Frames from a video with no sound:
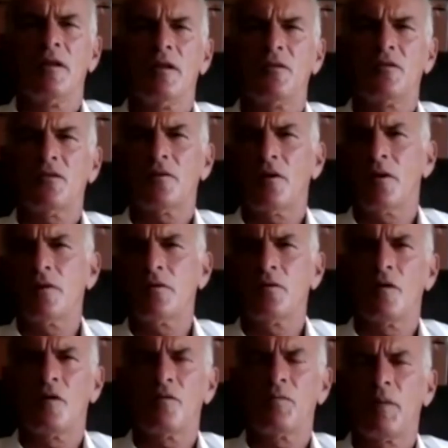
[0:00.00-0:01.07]
he started
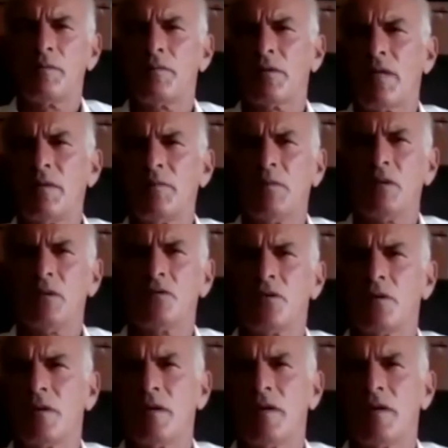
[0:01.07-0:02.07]
off blaming,